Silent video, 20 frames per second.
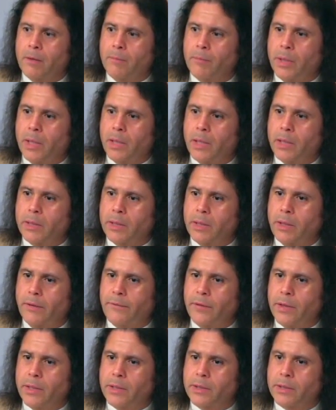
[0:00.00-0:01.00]
But
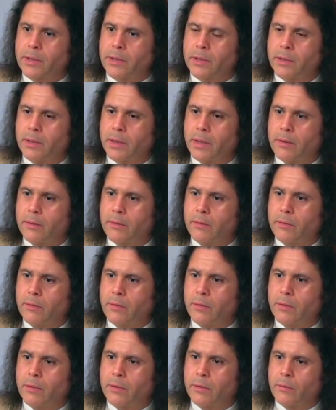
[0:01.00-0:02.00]
if it's
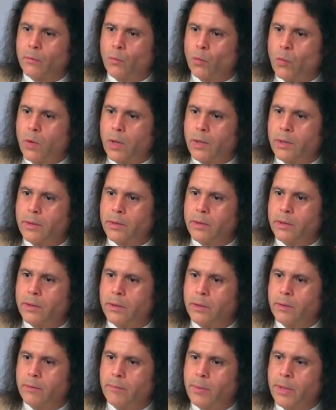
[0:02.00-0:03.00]

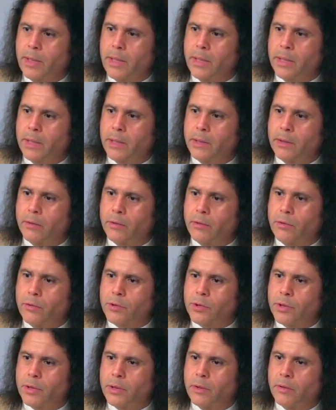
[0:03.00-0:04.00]
one being in
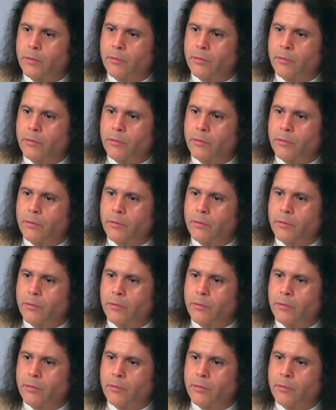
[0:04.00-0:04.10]
illusion